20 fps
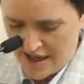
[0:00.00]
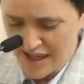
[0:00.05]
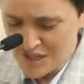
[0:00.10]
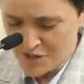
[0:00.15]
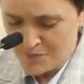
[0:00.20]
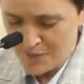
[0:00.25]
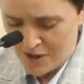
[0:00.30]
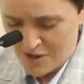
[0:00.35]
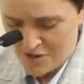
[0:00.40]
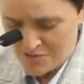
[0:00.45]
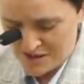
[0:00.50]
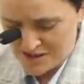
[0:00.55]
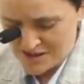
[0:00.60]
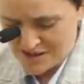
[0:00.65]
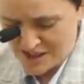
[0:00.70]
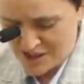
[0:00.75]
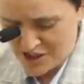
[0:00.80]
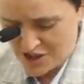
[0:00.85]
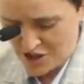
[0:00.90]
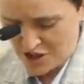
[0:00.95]

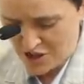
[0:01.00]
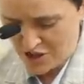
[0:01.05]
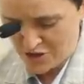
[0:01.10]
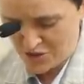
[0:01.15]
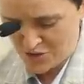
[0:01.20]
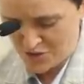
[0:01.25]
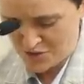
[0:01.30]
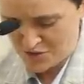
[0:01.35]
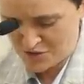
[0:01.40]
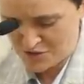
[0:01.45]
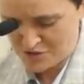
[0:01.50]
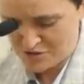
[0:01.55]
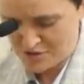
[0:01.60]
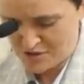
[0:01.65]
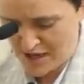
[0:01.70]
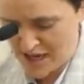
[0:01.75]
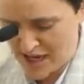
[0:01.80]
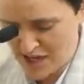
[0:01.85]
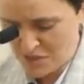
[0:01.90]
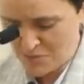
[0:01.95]
Experiments include
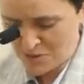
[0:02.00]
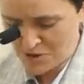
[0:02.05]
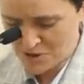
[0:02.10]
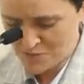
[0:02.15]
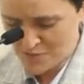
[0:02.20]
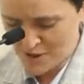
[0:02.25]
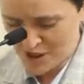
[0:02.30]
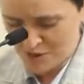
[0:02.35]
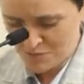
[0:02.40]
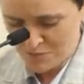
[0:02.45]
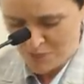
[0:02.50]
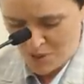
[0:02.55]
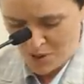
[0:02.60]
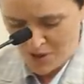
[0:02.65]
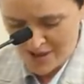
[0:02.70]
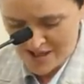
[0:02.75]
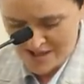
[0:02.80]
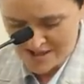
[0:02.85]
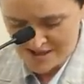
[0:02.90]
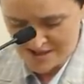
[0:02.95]
animals being
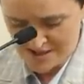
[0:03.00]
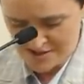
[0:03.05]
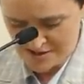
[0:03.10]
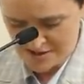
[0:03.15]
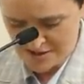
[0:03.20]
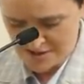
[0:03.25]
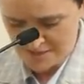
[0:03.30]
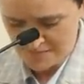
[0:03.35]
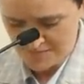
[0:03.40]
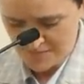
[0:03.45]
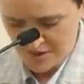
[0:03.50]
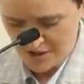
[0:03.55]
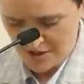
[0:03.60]
poisoned,